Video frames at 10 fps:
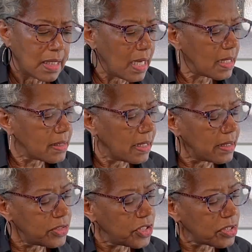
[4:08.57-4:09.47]
I say,
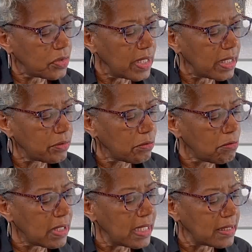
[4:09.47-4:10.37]
let's just go ahead and
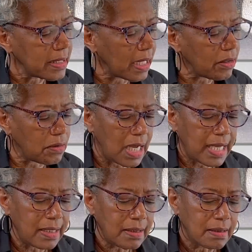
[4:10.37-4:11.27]
read
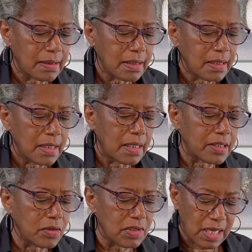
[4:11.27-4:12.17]
Zechariah as
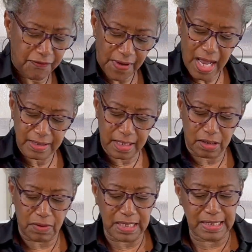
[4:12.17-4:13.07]
soon as I find Zechariah.